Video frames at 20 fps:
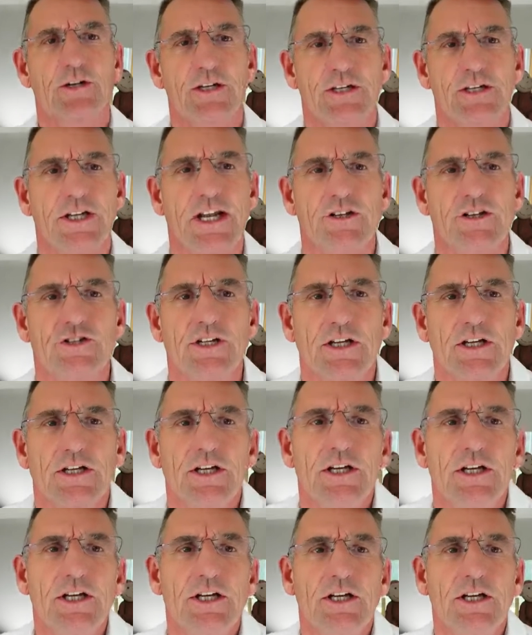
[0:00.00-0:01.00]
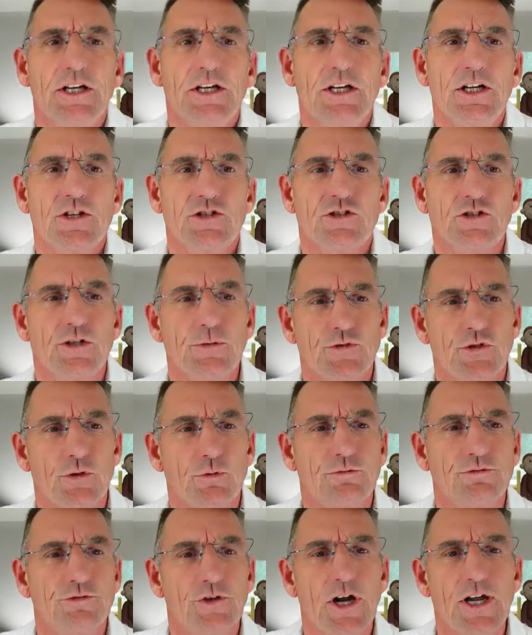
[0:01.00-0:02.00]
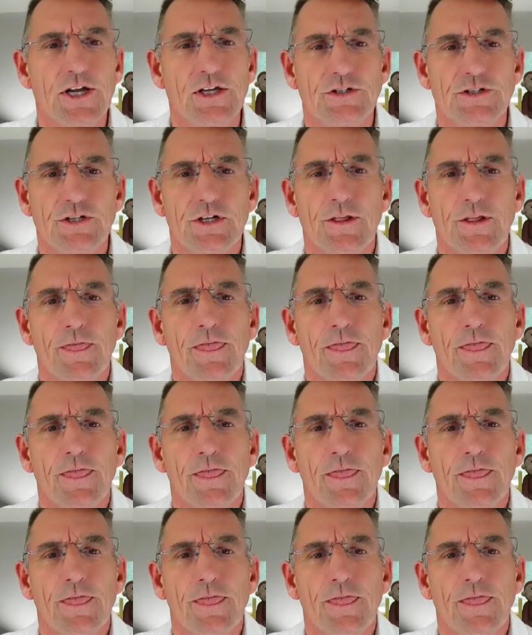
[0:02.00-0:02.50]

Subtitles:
classic scriptural phrase.